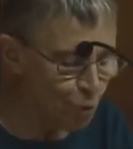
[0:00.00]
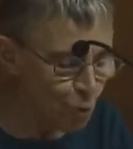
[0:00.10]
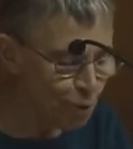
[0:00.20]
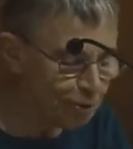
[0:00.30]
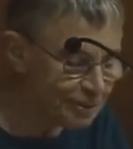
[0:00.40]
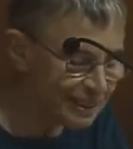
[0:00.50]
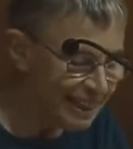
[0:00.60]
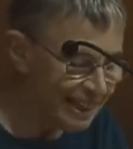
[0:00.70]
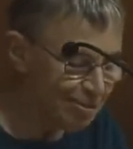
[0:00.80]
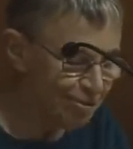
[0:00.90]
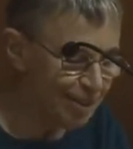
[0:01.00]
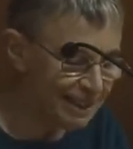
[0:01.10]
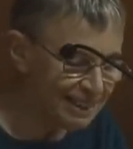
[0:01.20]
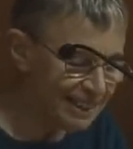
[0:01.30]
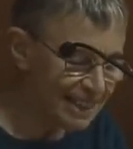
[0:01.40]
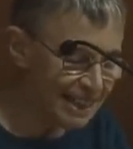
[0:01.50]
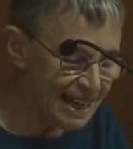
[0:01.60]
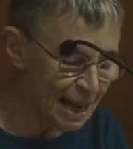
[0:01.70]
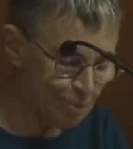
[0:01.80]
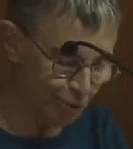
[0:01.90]
wounds inflicted in the
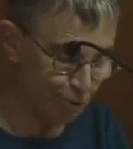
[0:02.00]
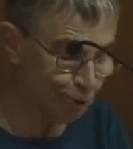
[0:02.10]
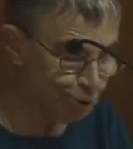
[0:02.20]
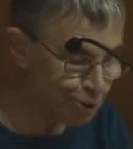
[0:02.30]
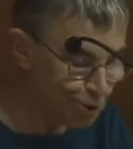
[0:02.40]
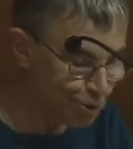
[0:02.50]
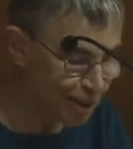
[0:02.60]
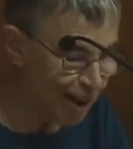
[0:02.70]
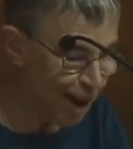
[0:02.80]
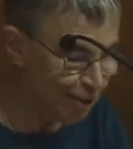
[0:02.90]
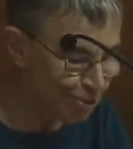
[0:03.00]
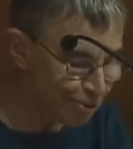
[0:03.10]
name of truth on